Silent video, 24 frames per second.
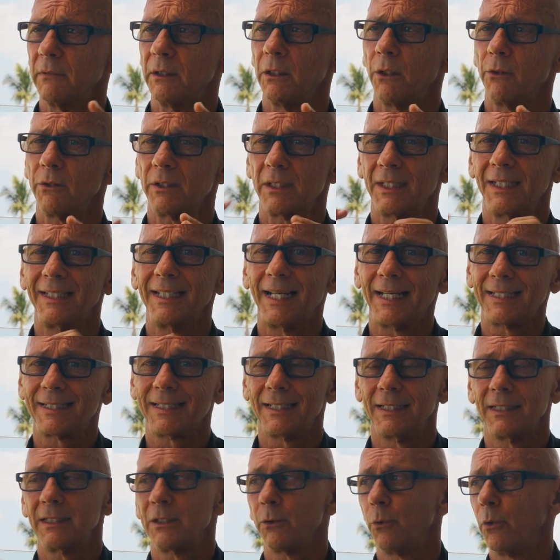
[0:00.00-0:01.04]

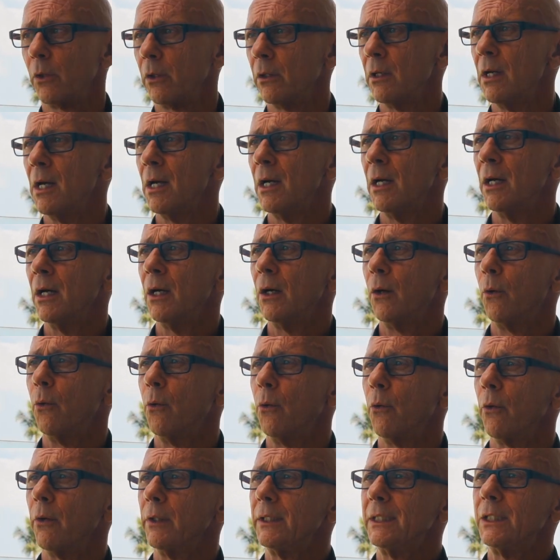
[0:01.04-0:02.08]
Senescence
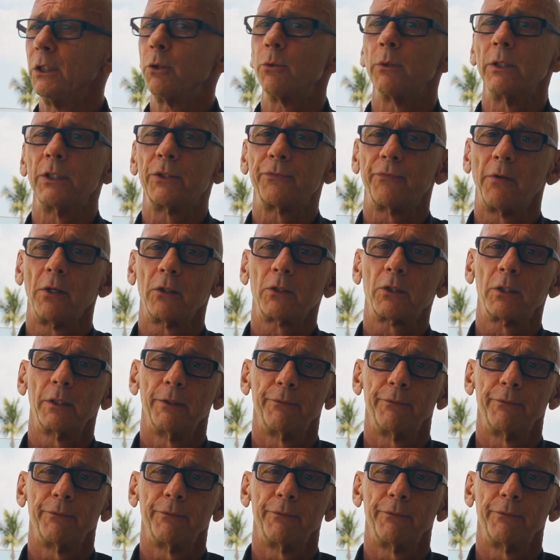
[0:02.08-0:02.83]
or decreased function,